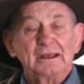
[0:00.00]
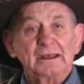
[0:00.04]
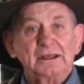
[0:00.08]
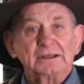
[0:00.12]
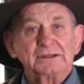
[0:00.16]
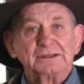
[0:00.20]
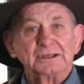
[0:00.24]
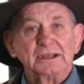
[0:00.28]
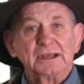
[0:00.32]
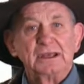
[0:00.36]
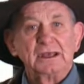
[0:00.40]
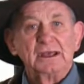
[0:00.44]

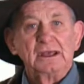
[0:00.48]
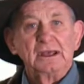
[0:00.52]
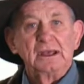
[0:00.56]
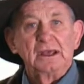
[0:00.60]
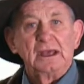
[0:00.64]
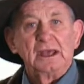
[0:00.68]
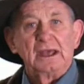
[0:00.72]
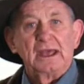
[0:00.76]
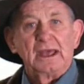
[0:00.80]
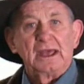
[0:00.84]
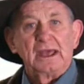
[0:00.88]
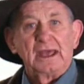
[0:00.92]
See?
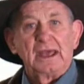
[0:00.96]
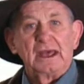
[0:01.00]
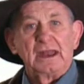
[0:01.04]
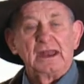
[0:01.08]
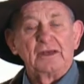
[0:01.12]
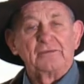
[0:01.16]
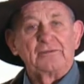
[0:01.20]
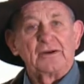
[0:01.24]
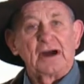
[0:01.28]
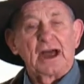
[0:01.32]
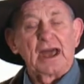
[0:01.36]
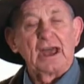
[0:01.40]
And
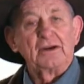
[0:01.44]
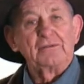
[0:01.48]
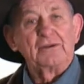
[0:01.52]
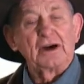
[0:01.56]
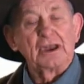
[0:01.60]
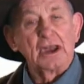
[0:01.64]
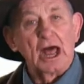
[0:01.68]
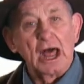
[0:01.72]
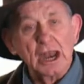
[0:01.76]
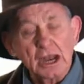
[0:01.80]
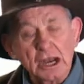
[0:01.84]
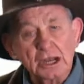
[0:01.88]
if I
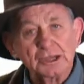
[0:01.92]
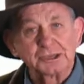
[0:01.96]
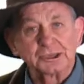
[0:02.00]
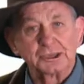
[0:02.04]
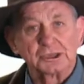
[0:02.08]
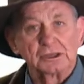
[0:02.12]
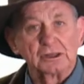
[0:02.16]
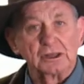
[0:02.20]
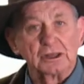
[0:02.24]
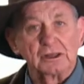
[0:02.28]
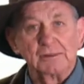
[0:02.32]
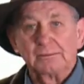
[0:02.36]
don't listen
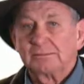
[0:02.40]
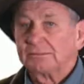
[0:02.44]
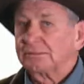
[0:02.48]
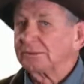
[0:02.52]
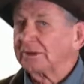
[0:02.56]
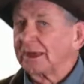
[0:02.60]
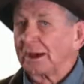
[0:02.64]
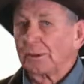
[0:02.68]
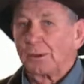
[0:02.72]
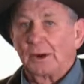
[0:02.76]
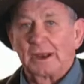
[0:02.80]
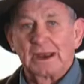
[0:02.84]
to them,
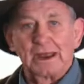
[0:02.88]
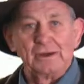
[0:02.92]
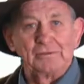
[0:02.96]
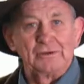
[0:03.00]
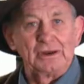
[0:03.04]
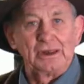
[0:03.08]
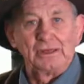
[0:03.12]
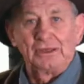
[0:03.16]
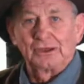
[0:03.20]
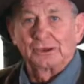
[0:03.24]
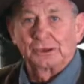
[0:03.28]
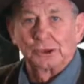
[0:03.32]
they won't have
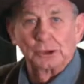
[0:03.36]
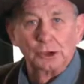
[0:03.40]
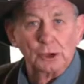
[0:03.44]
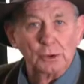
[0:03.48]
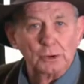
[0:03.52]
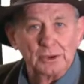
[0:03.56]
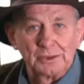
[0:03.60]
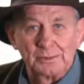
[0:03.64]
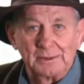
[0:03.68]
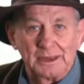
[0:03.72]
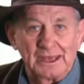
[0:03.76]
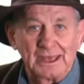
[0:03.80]
anything to do
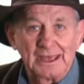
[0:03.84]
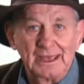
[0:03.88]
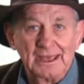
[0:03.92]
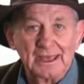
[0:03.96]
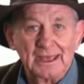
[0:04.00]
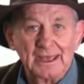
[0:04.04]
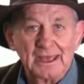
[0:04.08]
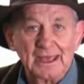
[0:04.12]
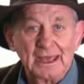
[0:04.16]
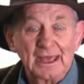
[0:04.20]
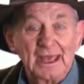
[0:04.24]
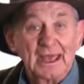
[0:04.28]
with me.
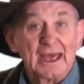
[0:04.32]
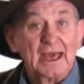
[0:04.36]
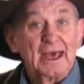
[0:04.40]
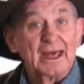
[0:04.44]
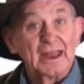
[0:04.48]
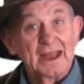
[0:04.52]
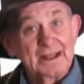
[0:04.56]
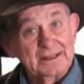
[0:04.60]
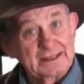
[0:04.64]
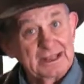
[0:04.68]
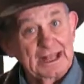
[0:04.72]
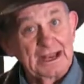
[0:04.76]
And
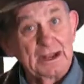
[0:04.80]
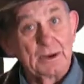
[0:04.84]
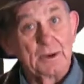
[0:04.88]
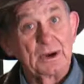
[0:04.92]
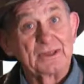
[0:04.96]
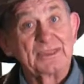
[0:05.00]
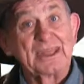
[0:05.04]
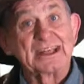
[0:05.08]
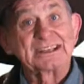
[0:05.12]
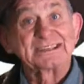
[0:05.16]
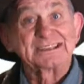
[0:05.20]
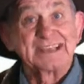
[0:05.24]
I'll tell you what,
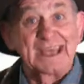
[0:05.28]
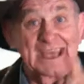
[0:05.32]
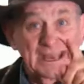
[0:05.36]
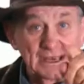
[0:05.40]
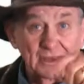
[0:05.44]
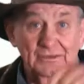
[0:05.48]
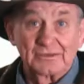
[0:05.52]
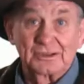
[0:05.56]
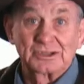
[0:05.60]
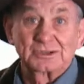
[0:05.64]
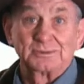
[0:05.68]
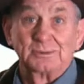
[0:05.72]
that's the end
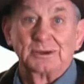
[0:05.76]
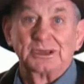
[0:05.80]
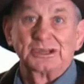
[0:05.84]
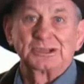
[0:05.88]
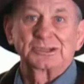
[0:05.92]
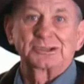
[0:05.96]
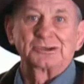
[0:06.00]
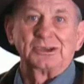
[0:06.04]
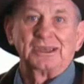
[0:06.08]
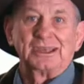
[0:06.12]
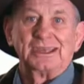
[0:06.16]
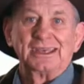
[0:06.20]
of this
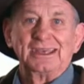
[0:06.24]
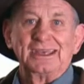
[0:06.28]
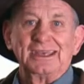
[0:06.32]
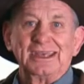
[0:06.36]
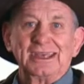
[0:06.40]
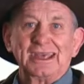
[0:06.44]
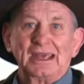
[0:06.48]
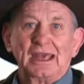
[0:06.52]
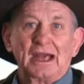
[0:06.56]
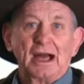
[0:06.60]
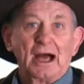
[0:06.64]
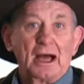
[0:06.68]
ministry.
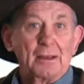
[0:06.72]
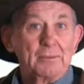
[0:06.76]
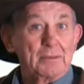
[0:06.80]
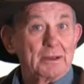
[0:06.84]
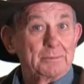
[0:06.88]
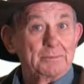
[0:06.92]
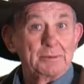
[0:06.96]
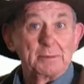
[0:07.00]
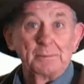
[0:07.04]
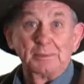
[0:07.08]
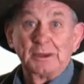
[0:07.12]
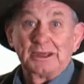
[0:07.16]
I'm not
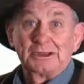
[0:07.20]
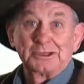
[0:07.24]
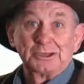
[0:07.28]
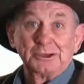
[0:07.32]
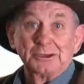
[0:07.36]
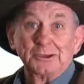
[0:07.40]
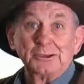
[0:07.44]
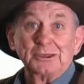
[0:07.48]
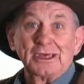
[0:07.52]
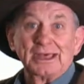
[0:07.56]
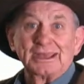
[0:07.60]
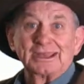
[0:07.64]
prepared to
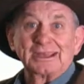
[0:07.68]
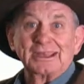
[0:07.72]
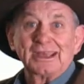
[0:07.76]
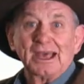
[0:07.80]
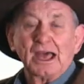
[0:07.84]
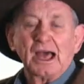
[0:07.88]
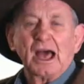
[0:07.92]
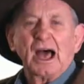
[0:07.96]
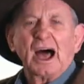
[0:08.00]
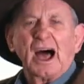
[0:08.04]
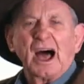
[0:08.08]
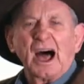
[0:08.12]
do that.
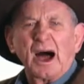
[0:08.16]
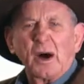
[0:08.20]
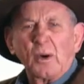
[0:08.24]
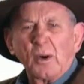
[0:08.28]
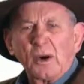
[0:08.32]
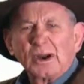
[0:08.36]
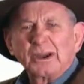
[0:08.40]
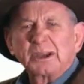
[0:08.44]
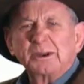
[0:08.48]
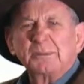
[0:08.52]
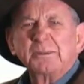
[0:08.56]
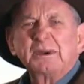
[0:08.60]
I
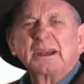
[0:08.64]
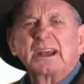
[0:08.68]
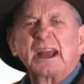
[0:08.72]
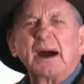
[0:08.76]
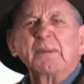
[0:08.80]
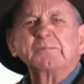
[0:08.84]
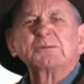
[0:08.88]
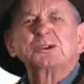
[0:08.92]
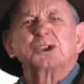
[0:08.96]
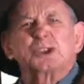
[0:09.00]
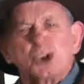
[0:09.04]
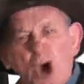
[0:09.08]
want to
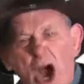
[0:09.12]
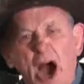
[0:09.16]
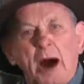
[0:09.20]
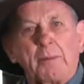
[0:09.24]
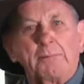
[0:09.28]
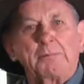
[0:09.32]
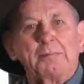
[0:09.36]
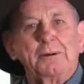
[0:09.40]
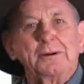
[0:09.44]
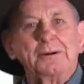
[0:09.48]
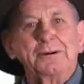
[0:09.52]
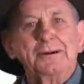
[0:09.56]
become
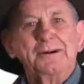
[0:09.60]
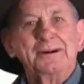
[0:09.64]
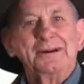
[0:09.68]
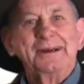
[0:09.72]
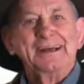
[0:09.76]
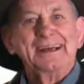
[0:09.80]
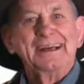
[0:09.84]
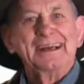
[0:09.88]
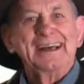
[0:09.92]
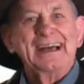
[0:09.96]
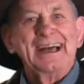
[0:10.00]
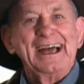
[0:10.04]
sharp.
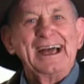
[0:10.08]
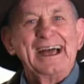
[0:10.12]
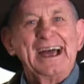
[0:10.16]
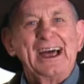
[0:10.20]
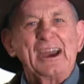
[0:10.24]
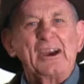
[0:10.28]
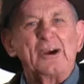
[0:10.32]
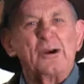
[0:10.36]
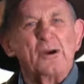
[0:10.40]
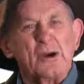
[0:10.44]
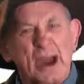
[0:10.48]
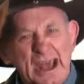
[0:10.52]

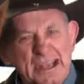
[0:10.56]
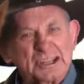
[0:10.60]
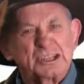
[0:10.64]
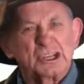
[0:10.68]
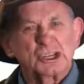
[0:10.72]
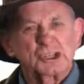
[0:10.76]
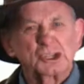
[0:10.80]
Razor